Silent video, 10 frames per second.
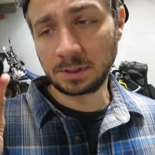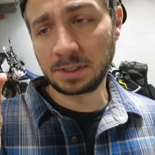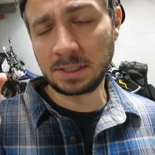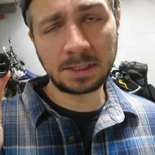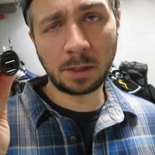For
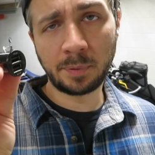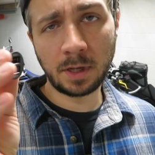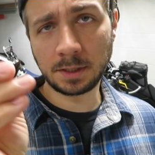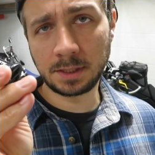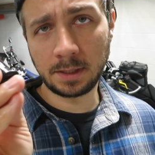instance, these little
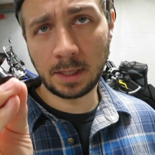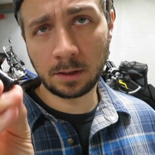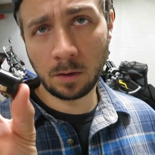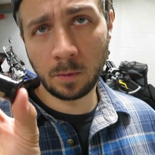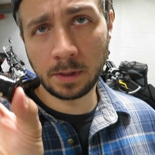plugs
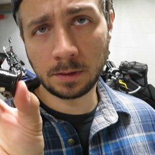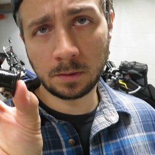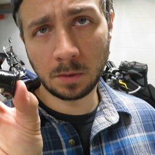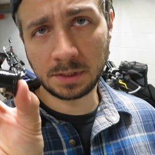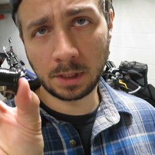that go
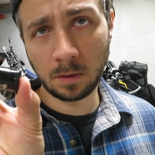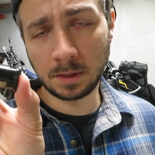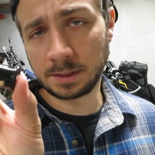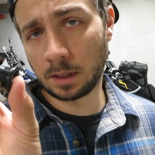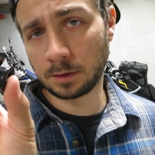into a
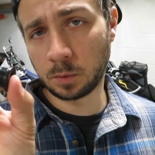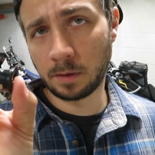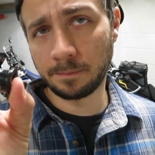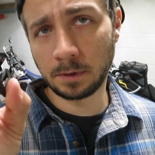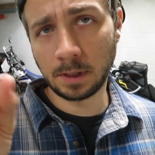cigarette style
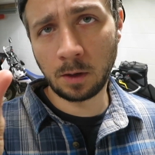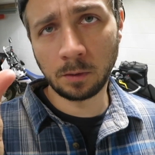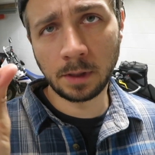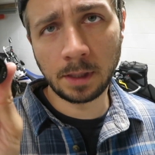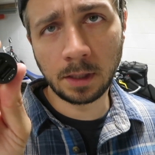twelve volt
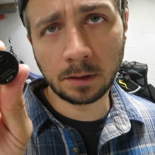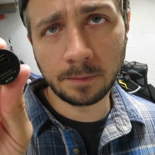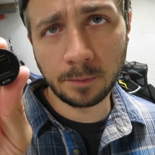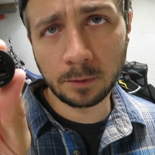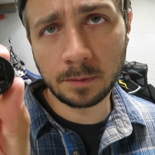outlet and
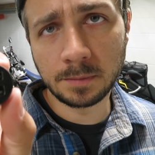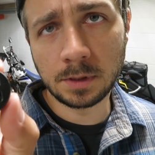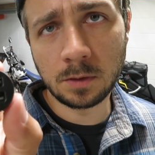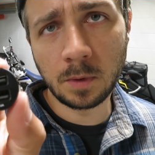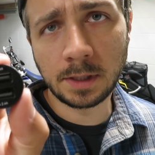convert them
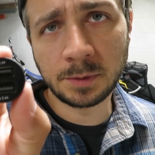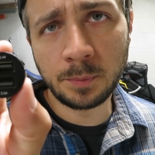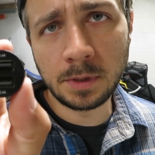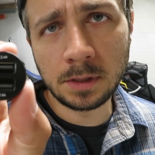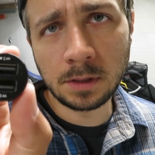to U S
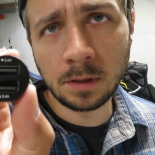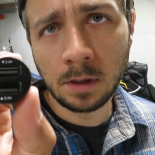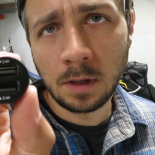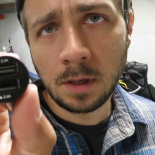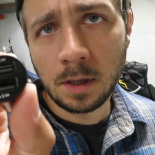
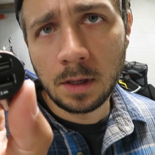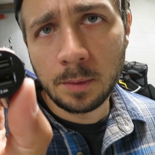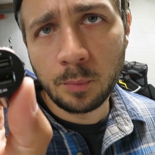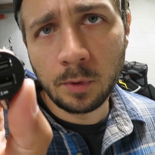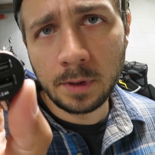B
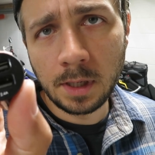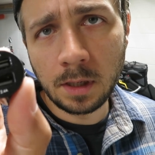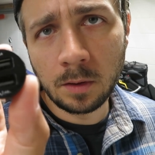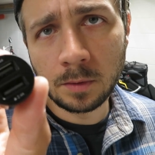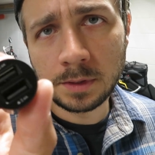put
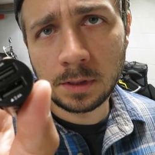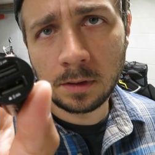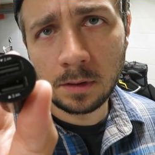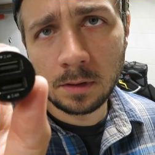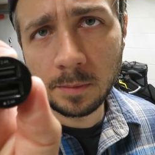out
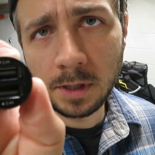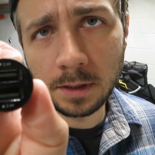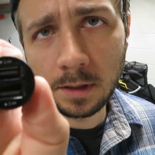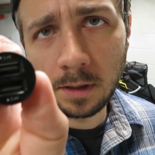I'm on